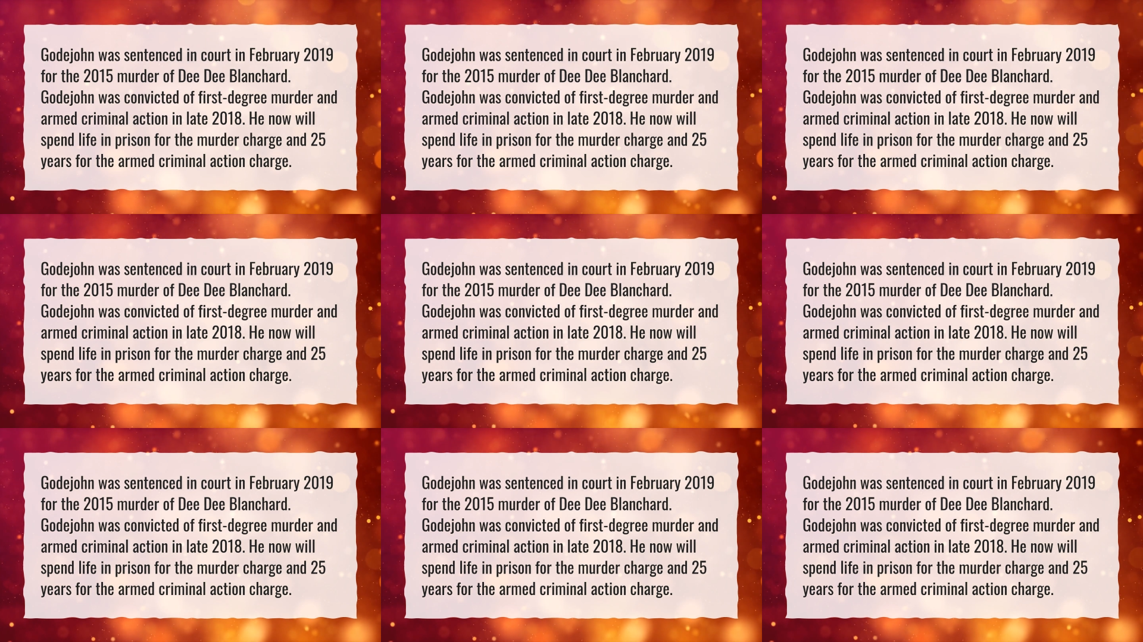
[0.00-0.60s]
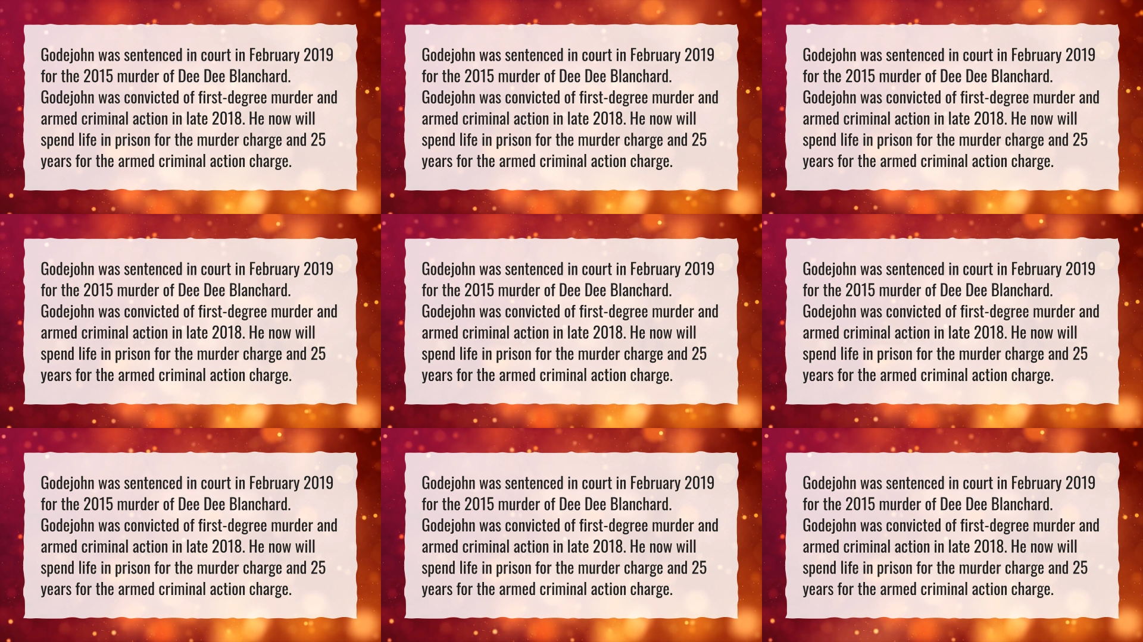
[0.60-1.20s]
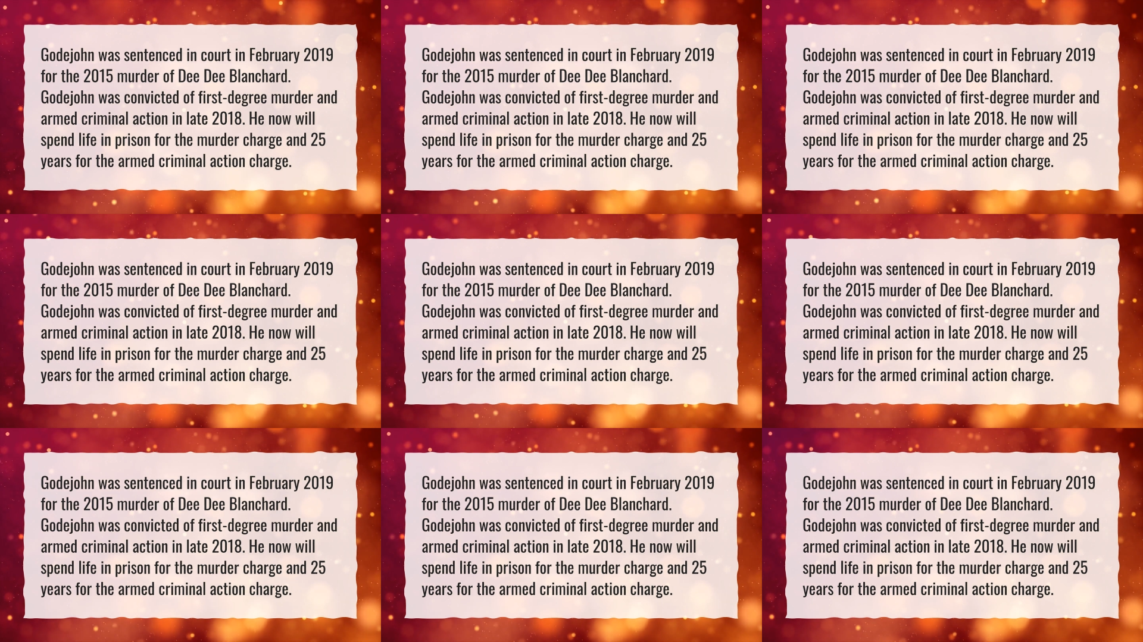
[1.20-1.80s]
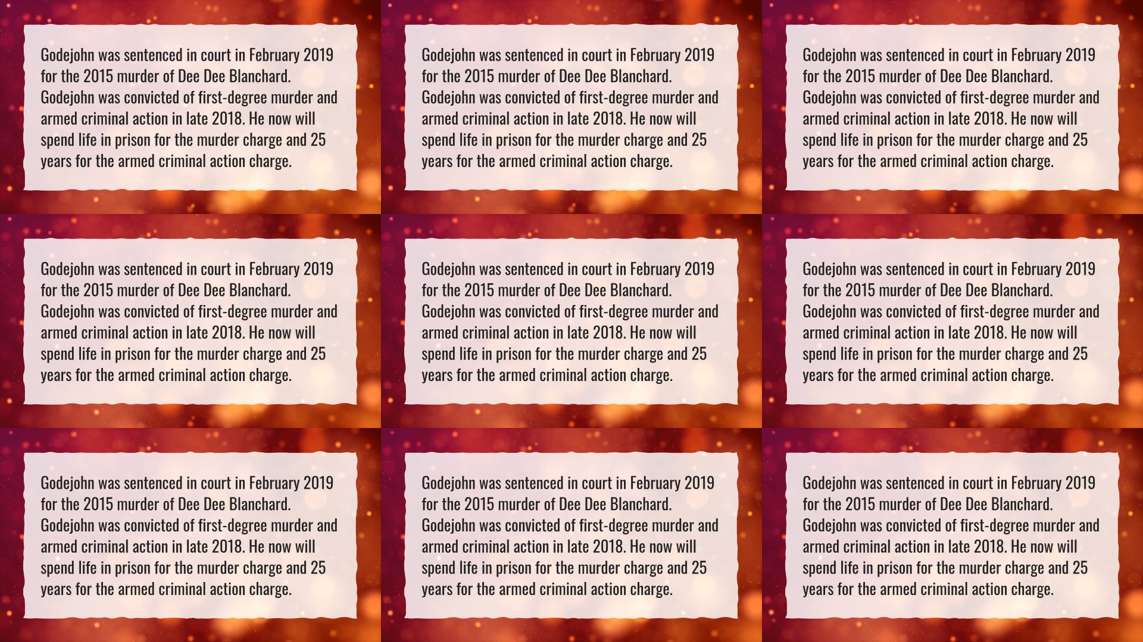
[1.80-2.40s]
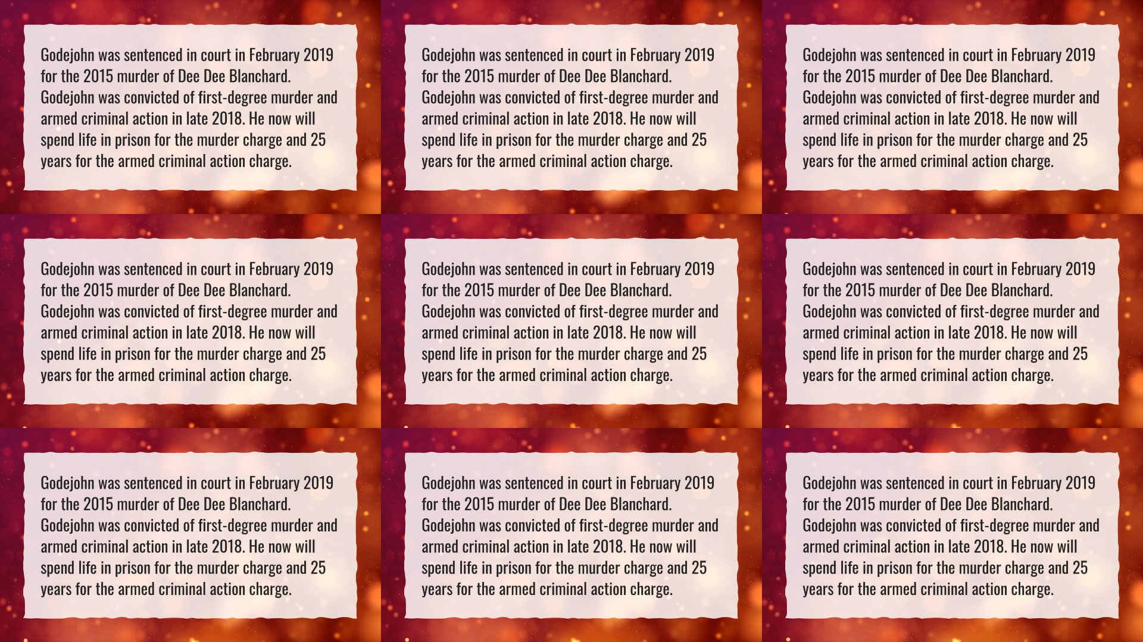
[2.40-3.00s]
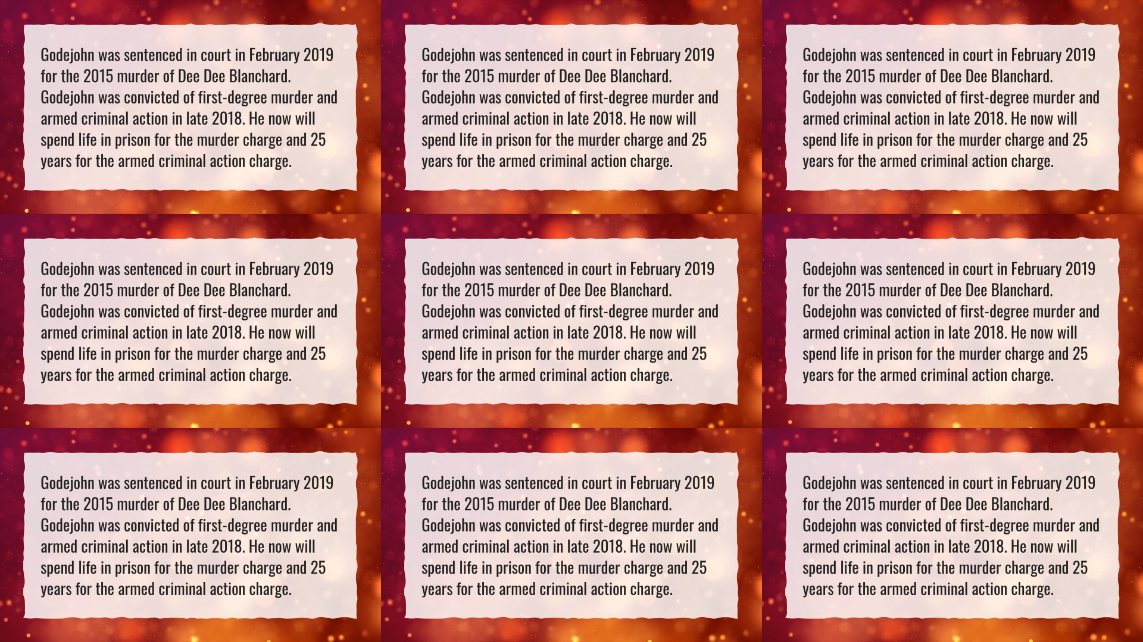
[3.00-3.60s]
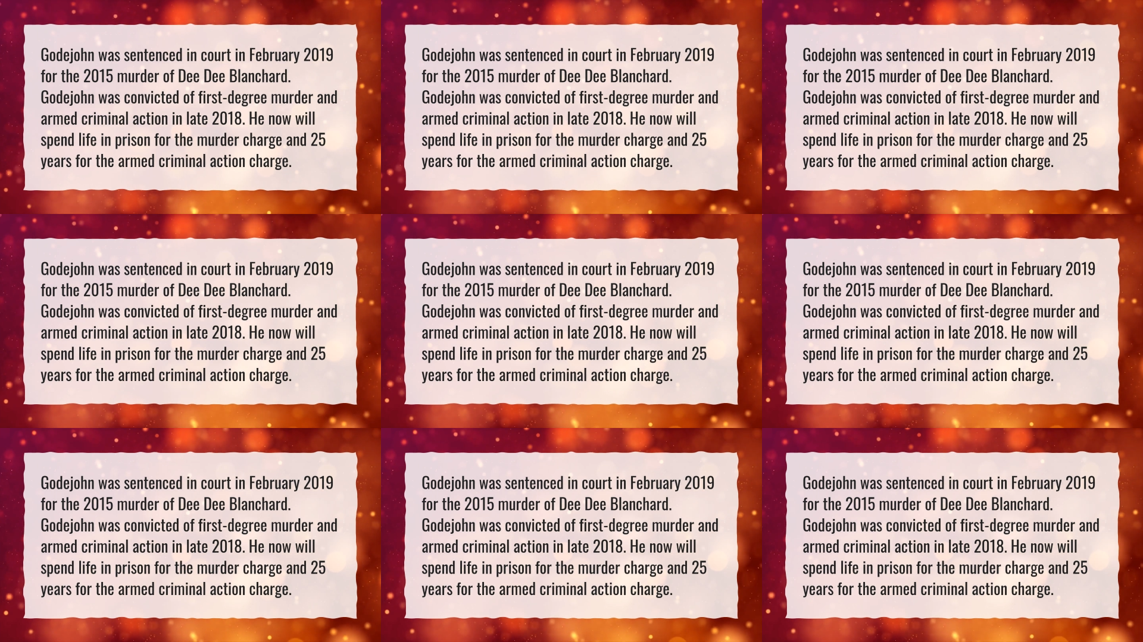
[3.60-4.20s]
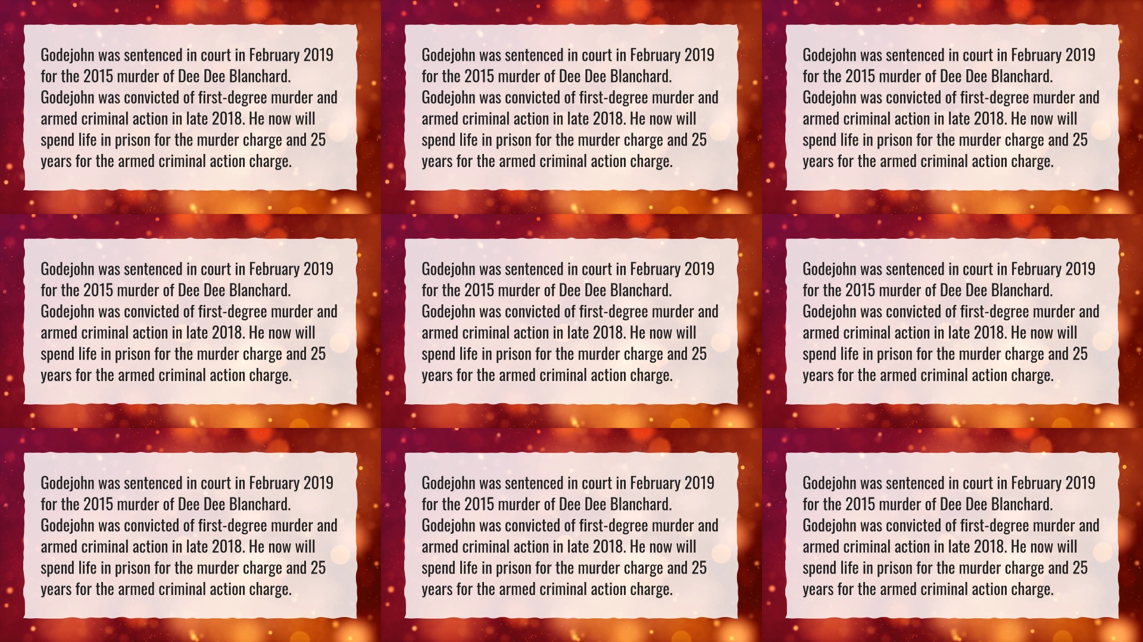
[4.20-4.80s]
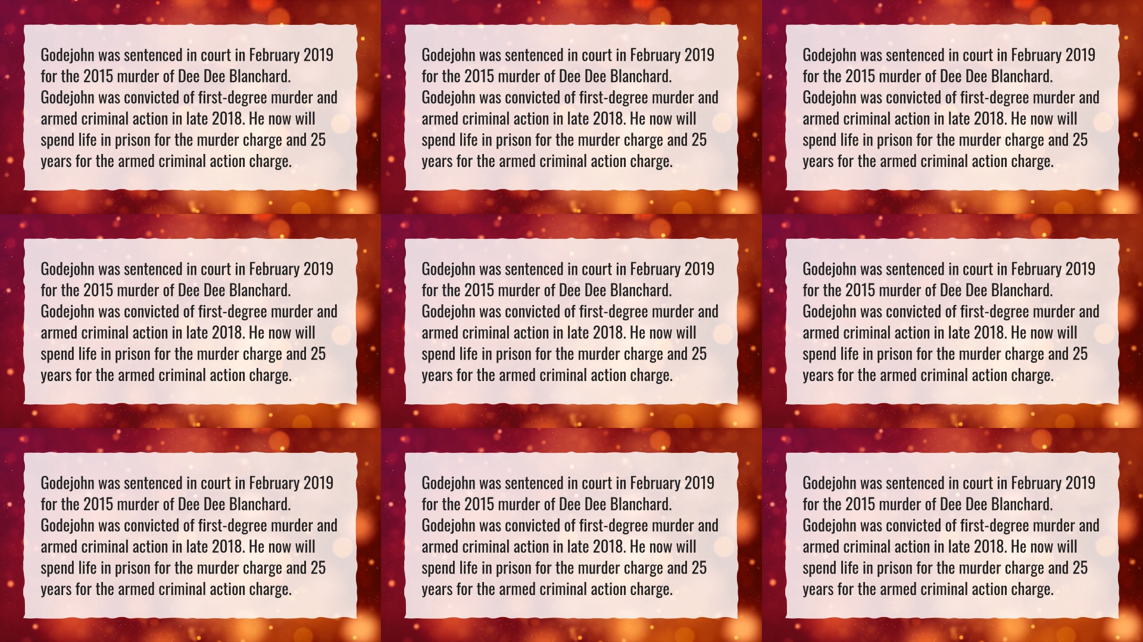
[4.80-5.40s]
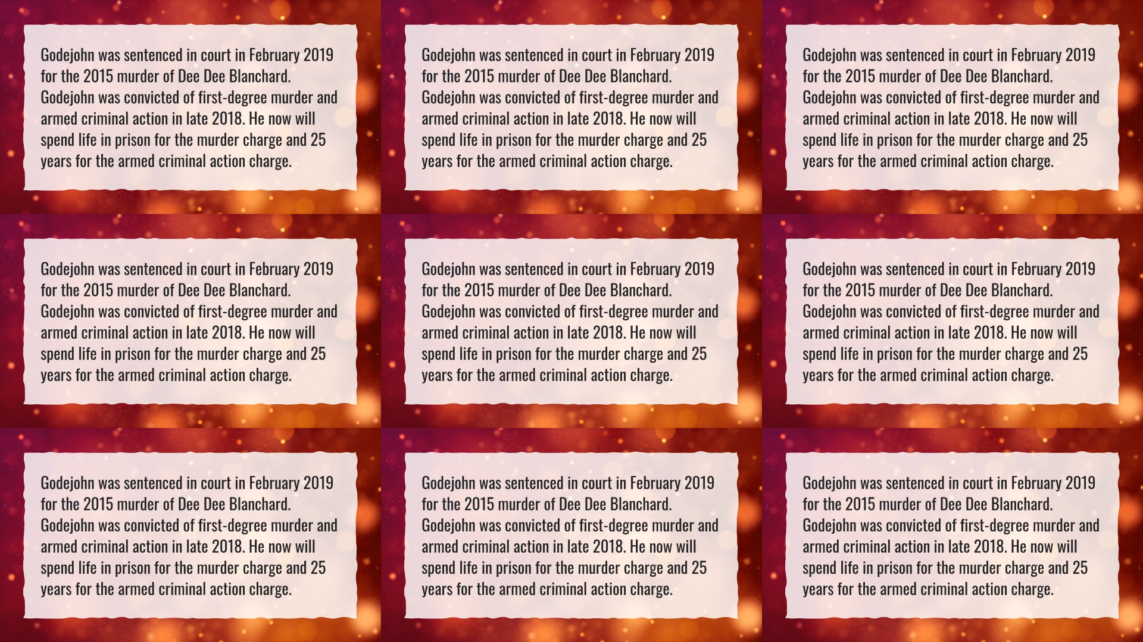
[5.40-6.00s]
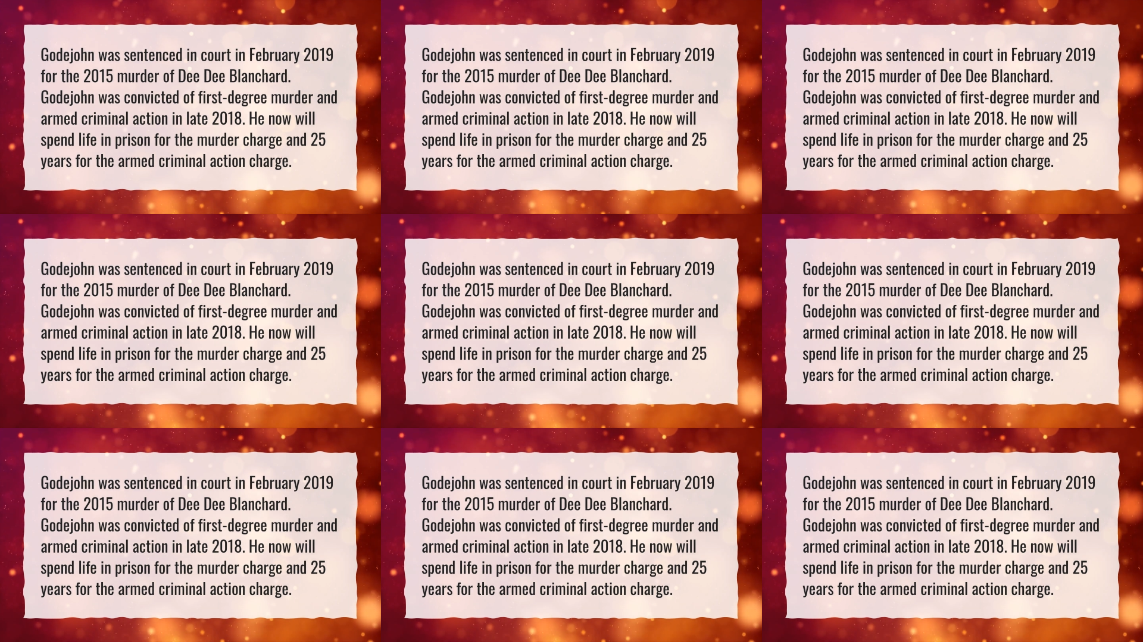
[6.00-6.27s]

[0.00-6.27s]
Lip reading: [unreadable: no face in view]